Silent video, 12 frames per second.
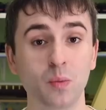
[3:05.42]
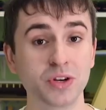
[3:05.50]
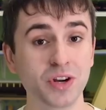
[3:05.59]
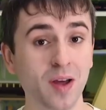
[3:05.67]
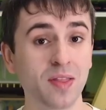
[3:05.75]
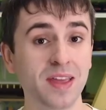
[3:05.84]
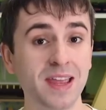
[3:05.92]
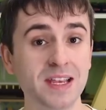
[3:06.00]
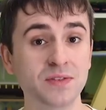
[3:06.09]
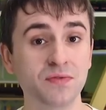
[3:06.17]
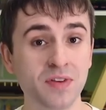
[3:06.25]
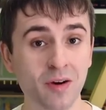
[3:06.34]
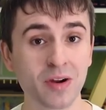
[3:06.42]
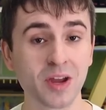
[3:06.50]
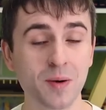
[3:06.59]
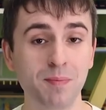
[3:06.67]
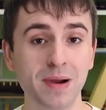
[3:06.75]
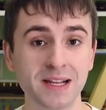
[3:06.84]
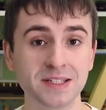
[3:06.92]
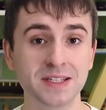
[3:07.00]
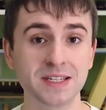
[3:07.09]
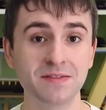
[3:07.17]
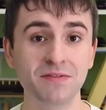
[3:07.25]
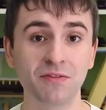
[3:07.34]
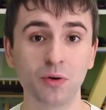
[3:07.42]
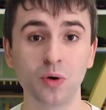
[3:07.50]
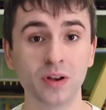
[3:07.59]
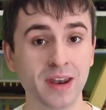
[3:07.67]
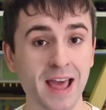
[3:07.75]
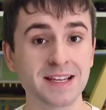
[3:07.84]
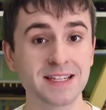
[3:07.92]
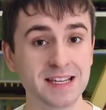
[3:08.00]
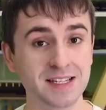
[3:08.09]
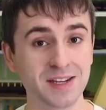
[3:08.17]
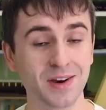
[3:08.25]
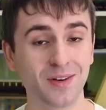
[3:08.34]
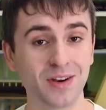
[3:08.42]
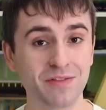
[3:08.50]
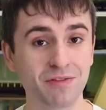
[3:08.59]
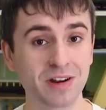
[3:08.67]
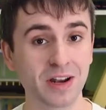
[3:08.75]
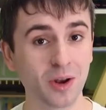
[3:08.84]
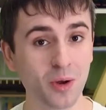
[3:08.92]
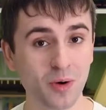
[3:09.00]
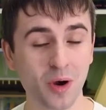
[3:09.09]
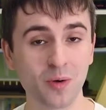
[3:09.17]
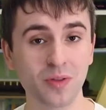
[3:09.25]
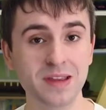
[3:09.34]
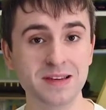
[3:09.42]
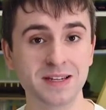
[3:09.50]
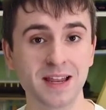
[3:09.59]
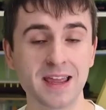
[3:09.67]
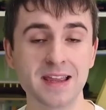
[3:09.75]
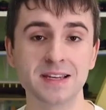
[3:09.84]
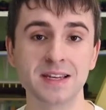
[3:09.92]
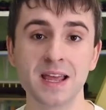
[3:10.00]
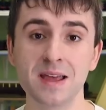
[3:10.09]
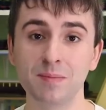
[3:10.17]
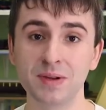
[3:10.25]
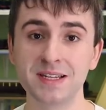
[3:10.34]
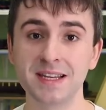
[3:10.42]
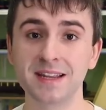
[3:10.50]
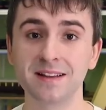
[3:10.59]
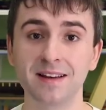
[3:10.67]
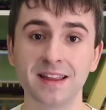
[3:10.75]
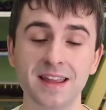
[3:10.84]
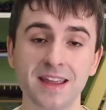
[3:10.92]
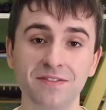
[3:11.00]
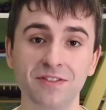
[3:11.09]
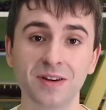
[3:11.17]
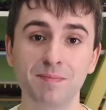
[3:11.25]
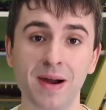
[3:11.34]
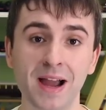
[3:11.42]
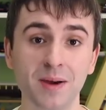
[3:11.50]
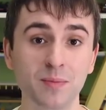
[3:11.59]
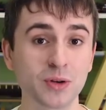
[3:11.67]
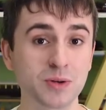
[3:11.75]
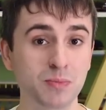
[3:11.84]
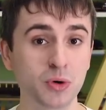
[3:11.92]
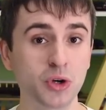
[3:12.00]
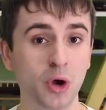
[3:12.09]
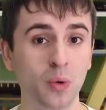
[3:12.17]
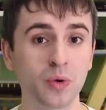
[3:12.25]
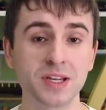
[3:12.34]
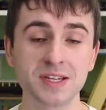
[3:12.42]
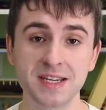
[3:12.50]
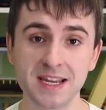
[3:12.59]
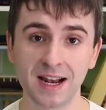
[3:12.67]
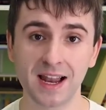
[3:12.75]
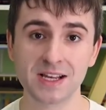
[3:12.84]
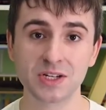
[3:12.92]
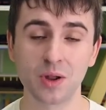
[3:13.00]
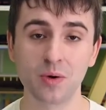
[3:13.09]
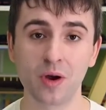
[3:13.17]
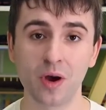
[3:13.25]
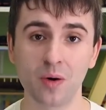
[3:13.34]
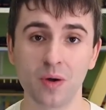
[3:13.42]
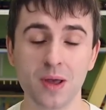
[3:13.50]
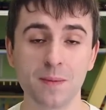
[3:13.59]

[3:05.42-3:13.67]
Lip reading: which I think is very competitive for an SECR liveried loco these days, particularly given Bachmann's much older C-Class loco,